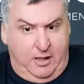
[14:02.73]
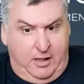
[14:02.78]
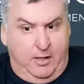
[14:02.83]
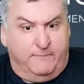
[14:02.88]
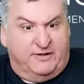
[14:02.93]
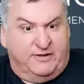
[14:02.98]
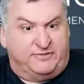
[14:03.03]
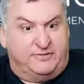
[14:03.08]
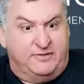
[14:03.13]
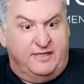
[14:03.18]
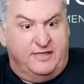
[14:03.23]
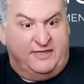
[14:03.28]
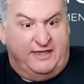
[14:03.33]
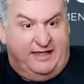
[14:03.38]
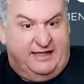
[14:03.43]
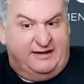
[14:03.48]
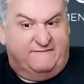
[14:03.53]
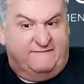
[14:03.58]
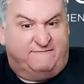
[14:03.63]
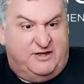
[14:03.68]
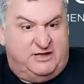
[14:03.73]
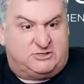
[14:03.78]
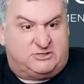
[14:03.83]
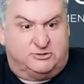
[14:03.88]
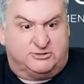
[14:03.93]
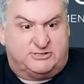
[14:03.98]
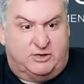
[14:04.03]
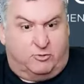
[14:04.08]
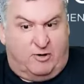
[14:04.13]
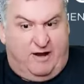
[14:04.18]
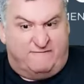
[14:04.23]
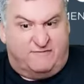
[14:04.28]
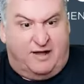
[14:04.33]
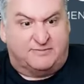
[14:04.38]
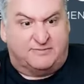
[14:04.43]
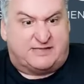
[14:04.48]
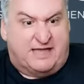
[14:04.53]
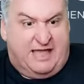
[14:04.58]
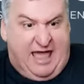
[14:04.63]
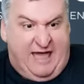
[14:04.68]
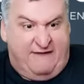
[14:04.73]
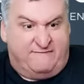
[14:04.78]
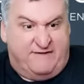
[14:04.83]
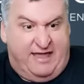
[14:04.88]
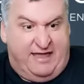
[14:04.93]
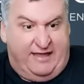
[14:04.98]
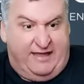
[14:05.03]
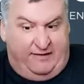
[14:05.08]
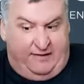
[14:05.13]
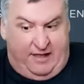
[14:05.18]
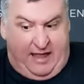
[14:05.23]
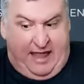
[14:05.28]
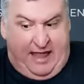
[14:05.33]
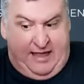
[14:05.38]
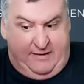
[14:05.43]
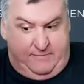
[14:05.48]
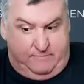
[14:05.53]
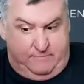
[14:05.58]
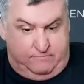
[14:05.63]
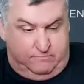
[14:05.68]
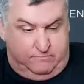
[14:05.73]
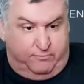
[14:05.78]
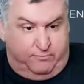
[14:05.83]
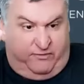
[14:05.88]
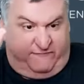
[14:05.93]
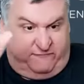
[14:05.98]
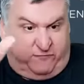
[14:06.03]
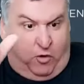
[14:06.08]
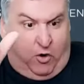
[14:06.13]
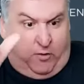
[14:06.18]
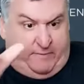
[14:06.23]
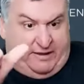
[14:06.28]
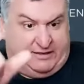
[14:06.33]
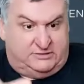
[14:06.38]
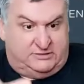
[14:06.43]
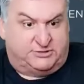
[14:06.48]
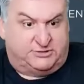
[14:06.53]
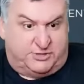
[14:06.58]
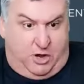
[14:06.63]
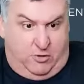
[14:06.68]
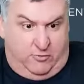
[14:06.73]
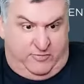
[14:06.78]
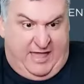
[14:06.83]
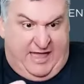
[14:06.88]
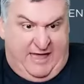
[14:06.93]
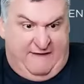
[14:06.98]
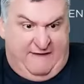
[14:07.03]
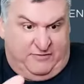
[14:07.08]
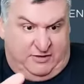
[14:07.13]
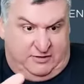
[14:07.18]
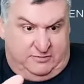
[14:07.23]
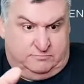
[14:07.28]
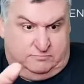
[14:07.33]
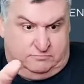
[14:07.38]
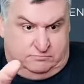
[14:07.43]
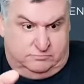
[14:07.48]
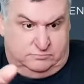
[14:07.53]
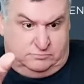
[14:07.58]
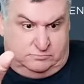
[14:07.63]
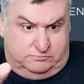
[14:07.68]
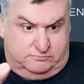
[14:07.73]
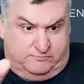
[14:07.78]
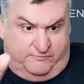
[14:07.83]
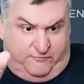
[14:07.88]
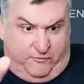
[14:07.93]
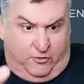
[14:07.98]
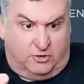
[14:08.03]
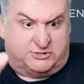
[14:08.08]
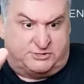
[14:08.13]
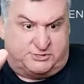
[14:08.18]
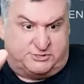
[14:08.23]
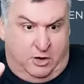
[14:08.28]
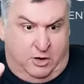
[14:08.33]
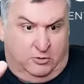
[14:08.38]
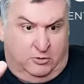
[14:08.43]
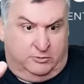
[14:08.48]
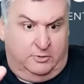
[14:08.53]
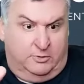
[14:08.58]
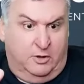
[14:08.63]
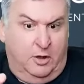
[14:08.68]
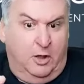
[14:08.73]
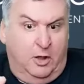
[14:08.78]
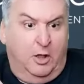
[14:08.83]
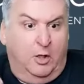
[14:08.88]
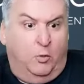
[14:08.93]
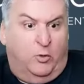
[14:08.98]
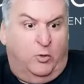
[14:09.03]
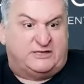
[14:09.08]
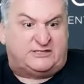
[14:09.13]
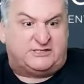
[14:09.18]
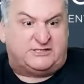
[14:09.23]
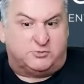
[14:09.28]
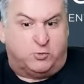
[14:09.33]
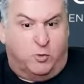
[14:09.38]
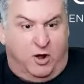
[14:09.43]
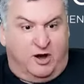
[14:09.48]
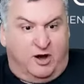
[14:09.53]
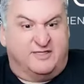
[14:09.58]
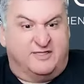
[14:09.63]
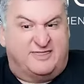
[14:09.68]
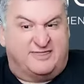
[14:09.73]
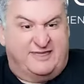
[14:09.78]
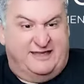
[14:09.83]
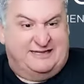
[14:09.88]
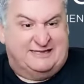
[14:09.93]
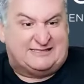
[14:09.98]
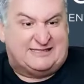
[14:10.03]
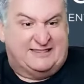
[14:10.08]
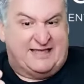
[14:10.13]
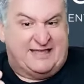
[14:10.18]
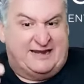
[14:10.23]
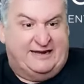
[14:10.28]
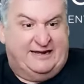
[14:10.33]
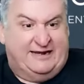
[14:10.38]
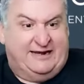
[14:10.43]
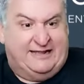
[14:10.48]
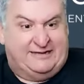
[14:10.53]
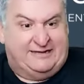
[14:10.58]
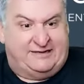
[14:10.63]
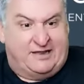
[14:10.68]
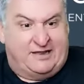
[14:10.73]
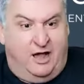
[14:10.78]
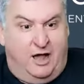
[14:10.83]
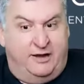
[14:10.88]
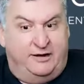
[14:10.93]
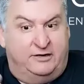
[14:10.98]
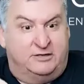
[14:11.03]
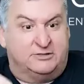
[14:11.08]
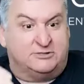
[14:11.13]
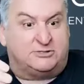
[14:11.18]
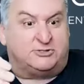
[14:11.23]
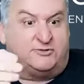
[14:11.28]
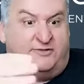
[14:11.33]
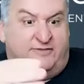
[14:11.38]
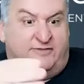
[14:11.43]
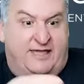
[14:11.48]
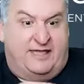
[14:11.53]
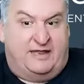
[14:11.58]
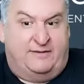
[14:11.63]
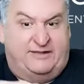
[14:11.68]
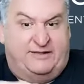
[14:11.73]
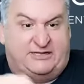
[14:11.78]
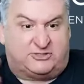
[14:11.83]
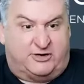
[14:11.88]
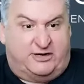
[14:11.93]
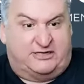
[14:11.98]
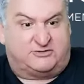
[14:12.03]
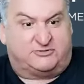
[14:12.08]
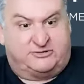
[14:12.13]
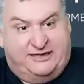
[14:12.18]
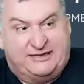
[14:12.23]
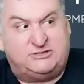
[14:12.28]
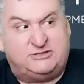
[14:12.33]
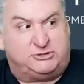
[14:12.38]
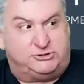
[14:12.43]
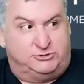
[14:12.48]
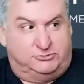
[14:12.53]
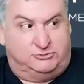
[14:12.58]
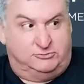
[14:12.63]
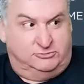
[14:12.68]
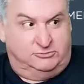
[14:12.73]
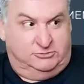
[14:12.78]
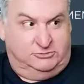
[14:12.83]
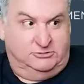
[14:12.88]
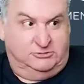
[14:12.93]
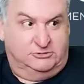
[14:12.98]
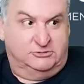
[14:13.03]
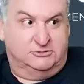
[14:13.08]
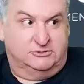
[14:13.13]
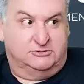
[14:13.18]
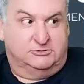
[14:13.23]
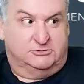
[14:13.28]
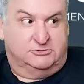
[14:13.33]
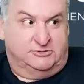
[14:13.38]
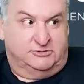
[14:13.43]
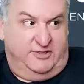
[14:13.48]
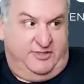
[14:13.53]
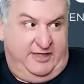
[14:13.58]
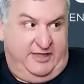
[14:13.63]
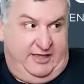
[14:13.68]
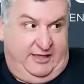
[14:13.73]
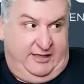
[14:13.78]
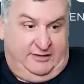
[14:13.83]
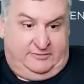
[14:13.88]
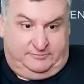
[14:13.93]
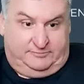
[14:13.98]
but the individuals in RevOps, they have a performance zone. They have a first zone, which is what are the things that they need to get done so that they can be transferred into the